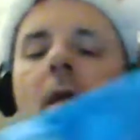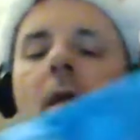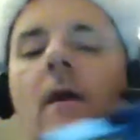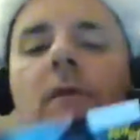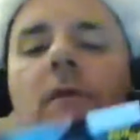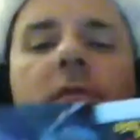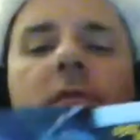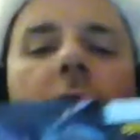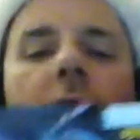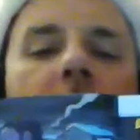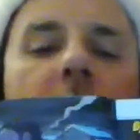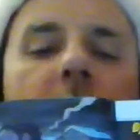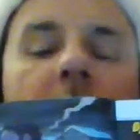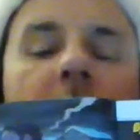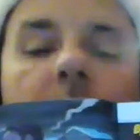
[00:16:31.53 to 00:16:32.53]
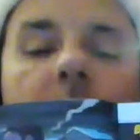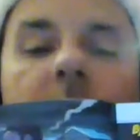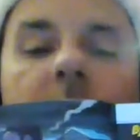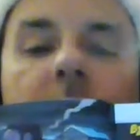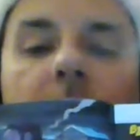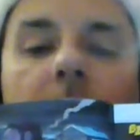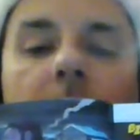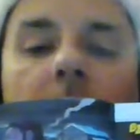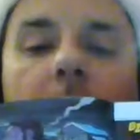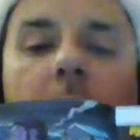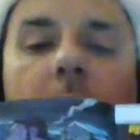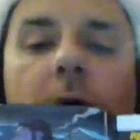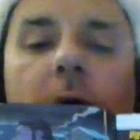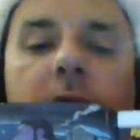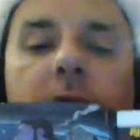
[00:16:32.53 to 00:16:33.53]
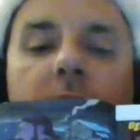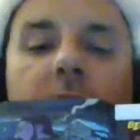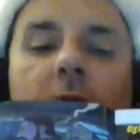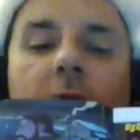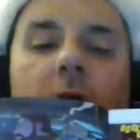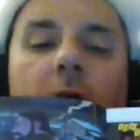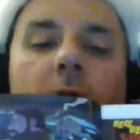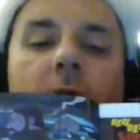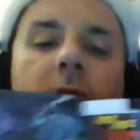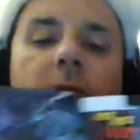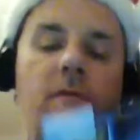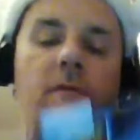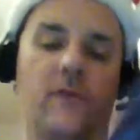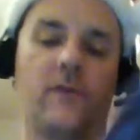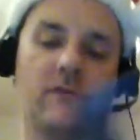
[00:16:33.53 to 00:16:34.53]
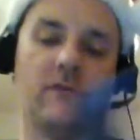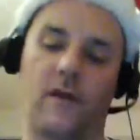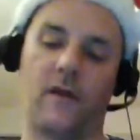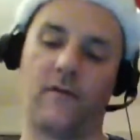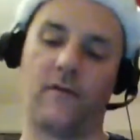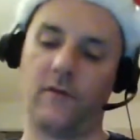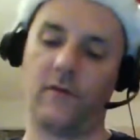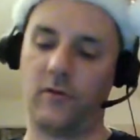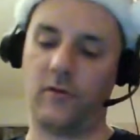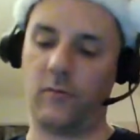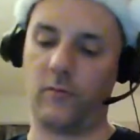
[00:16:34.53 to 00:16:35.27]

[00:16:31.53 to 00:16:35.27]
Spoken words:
So it takes place in Barrow, Alaska on the first day of winter,